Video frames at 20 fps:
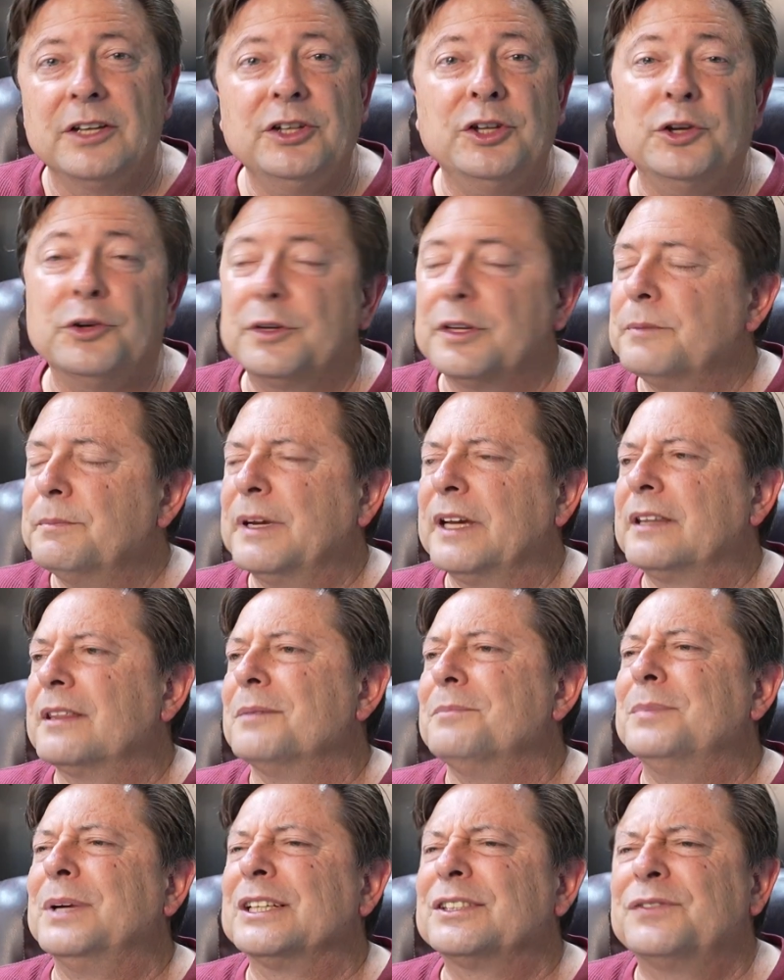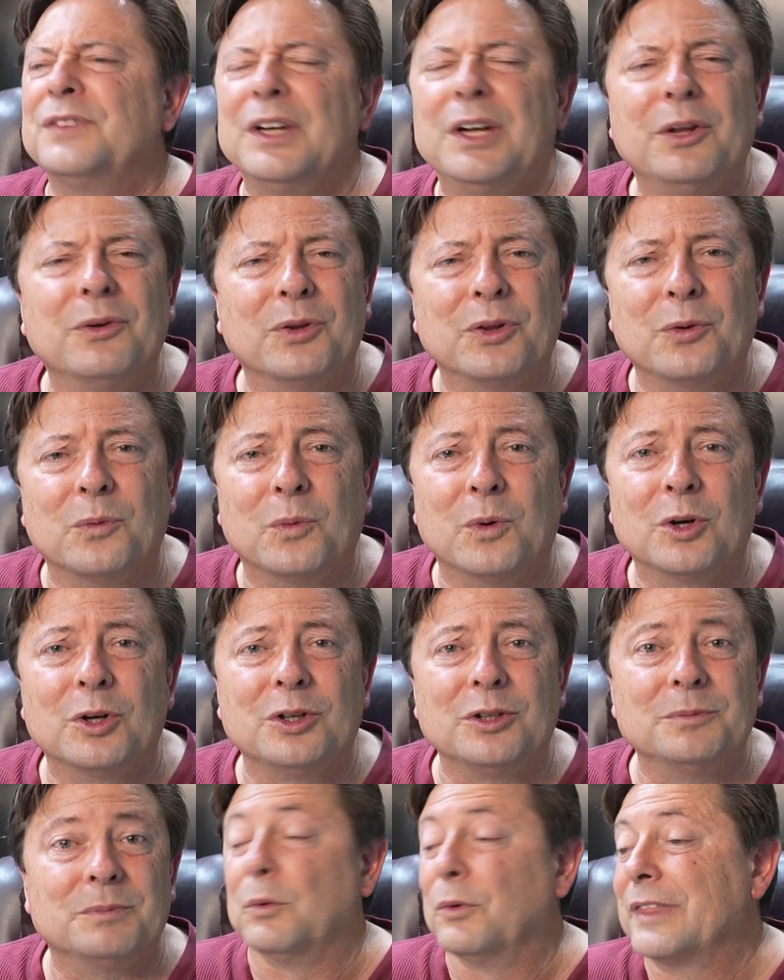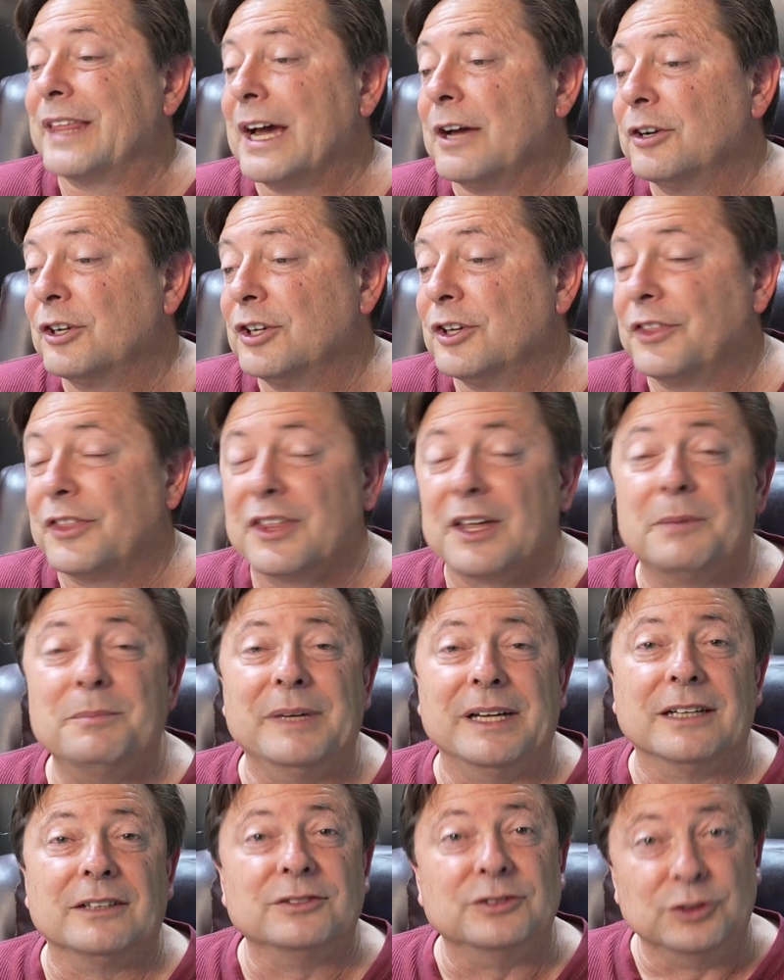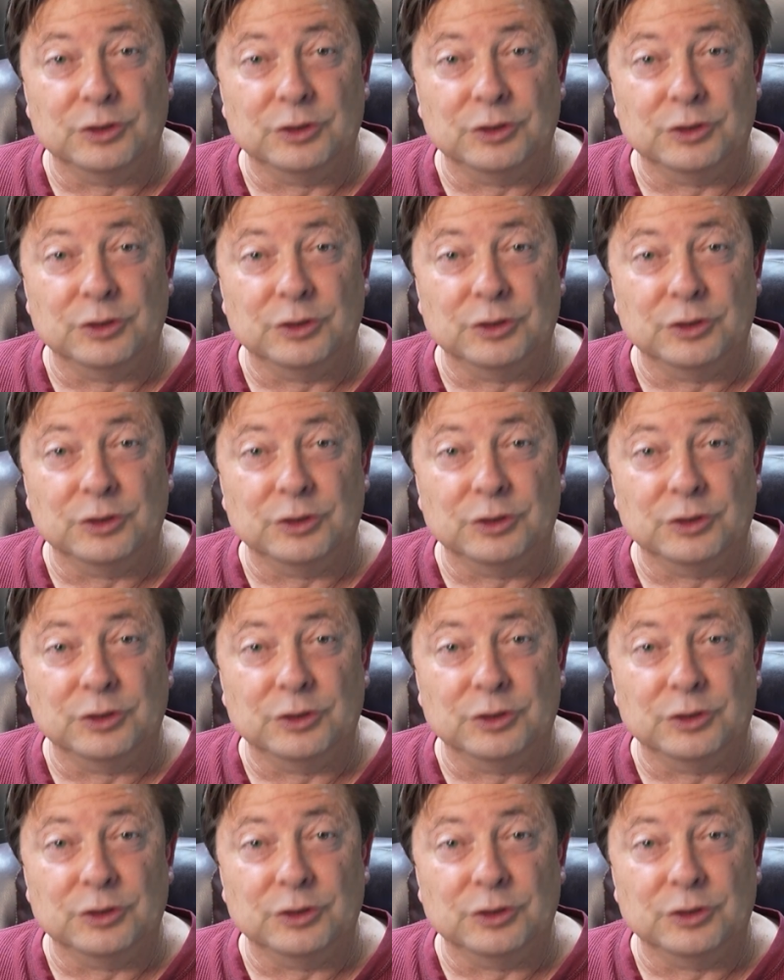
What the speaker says: You could make the best video in the world, but without a good thumbnail,